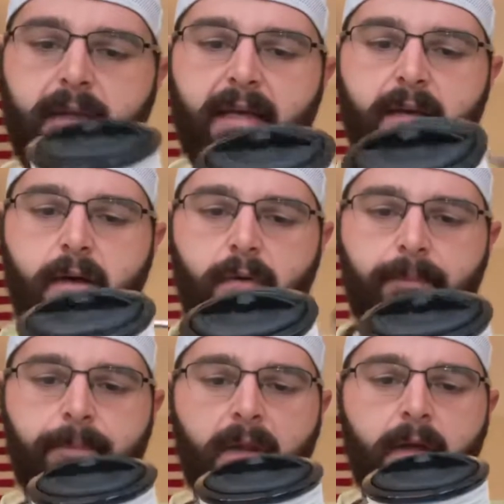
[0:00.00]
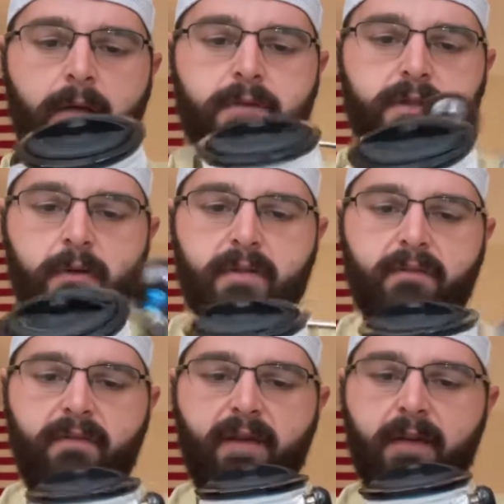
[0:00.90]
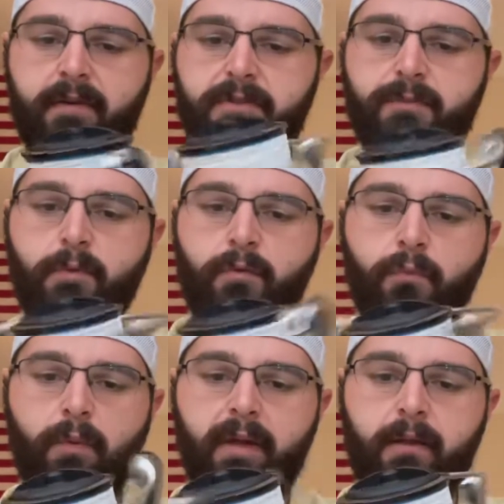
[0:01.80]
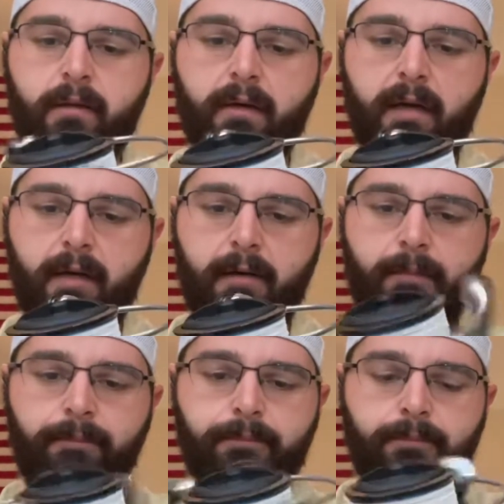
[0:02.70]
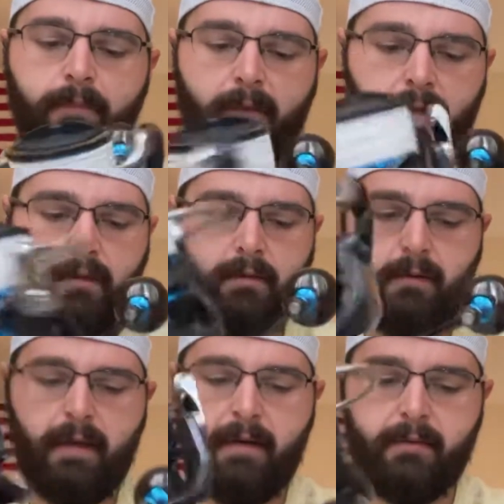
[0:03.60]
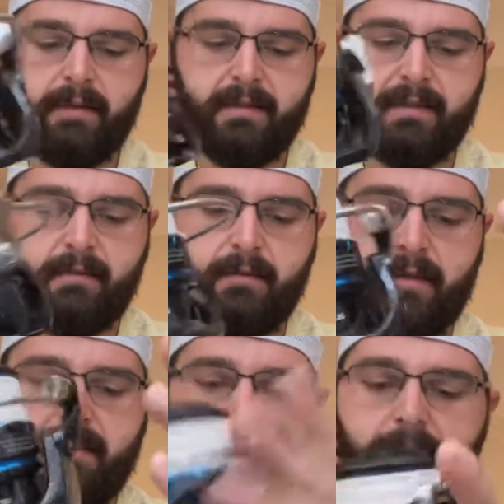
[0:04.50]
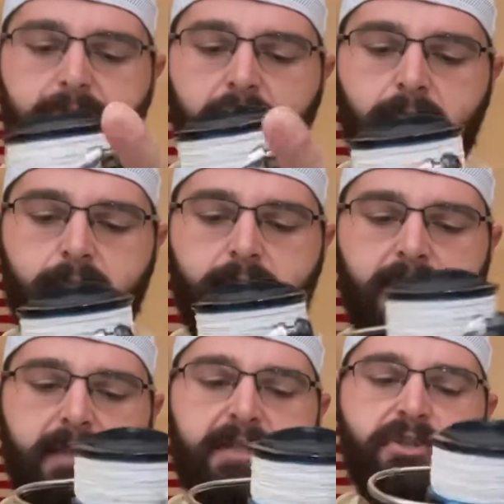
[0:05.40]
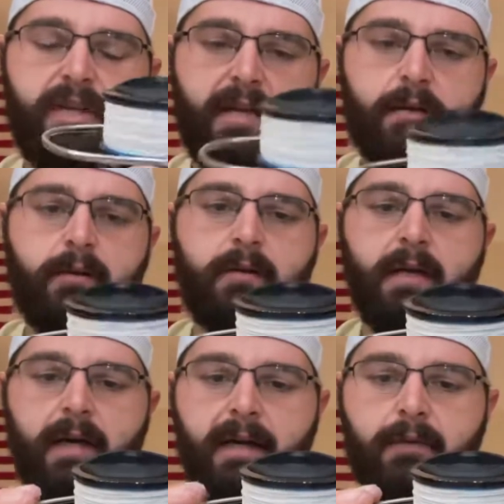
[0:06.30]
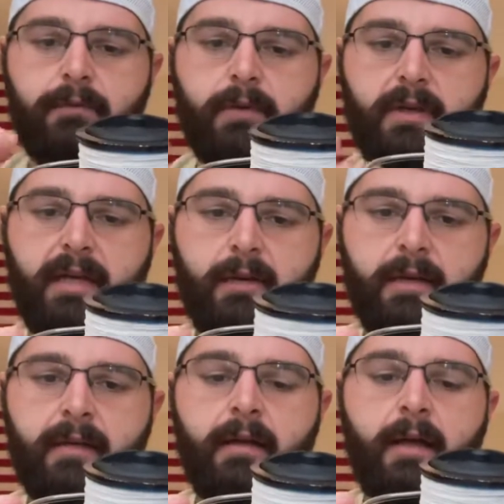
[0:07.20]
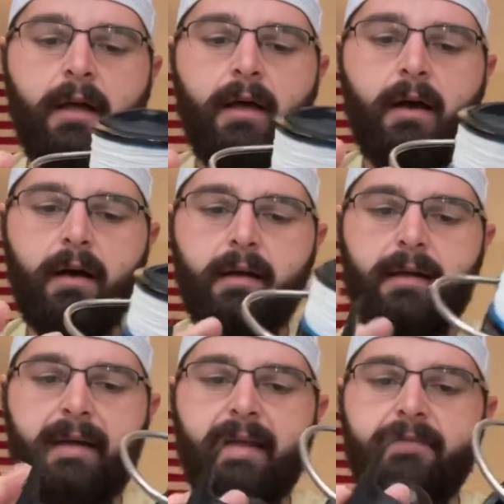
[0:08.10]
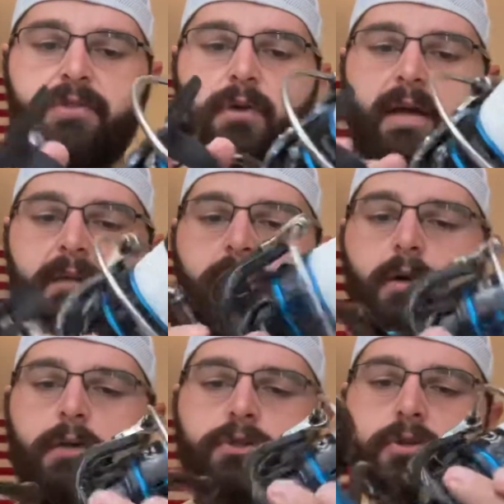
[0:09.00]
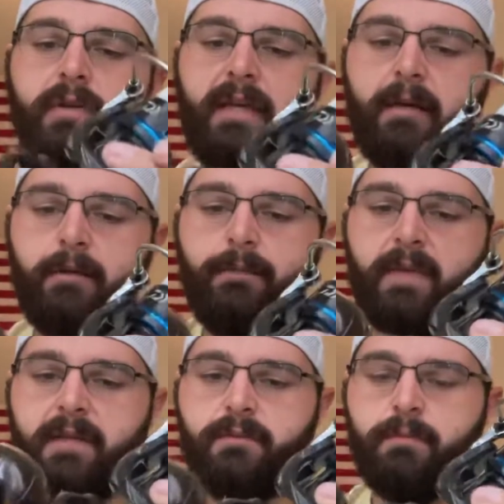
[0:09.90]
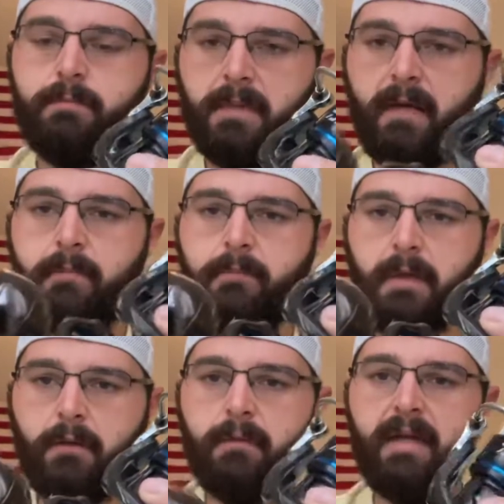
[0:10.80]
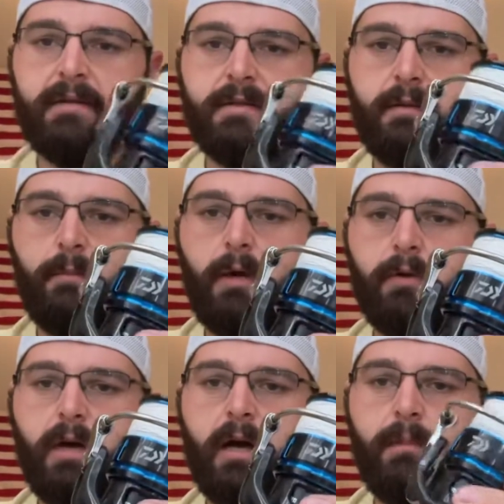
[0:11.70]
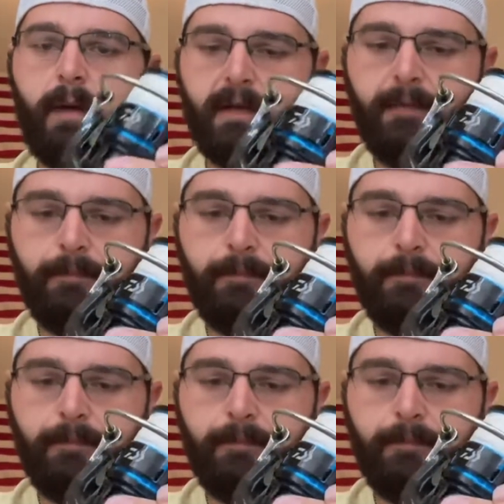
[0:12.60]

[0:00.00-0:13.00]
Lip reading: get it going. So it's a very smooth reel. This does have the DigiGear cutout for the gearing. It gives you a larger gear, that's hence the monocoque body.